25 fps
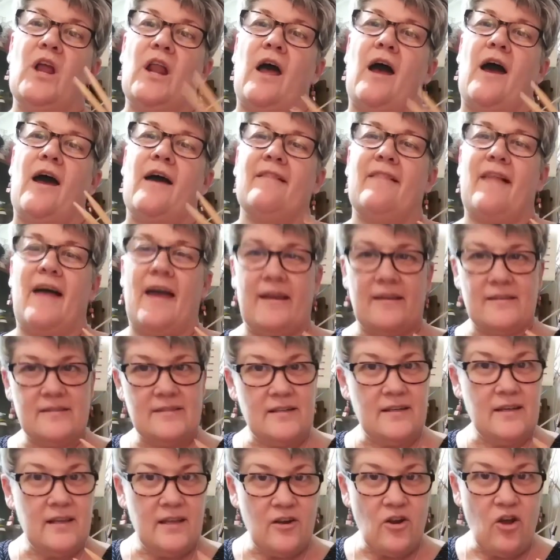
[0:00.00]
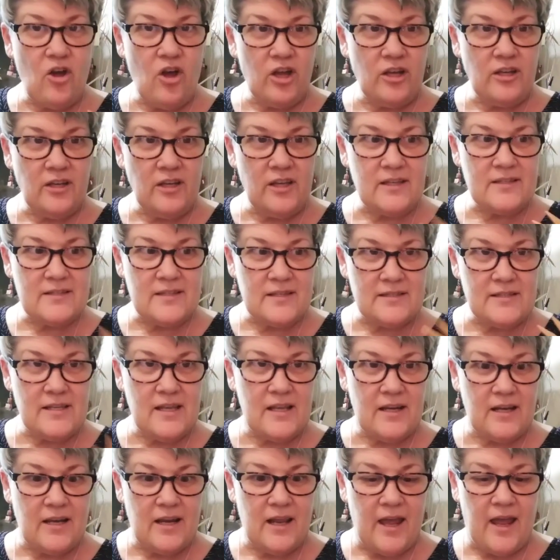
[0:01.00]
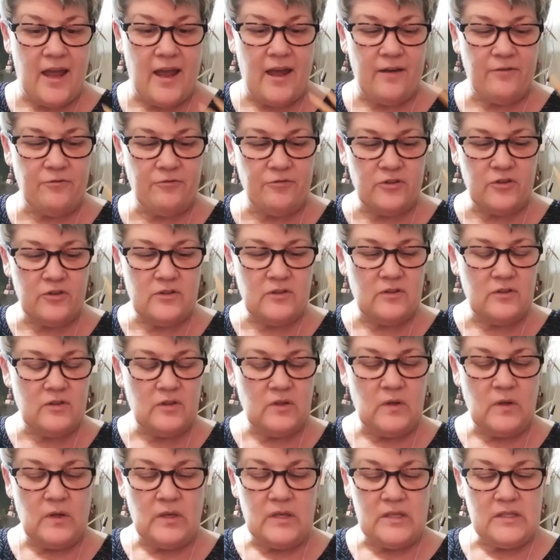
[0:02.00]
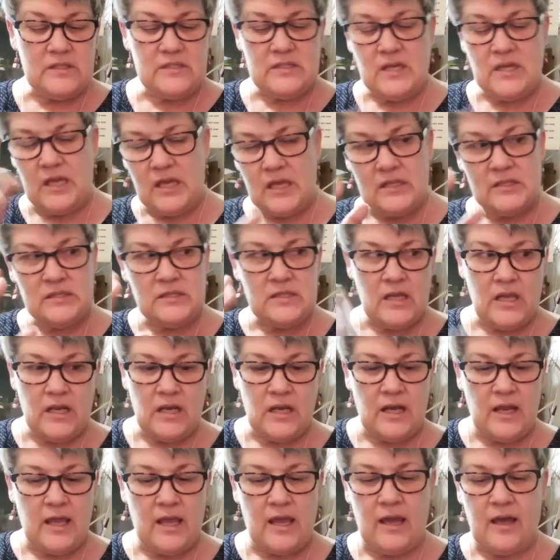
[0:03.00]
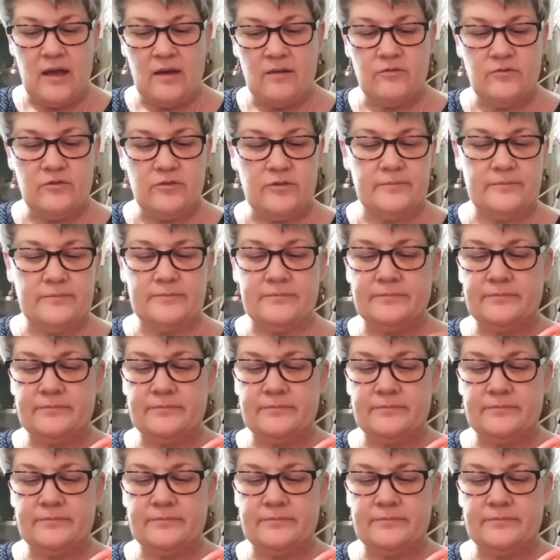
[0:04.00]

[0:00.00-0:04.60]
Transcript: what I like to knit on, is a 10.5. 10.5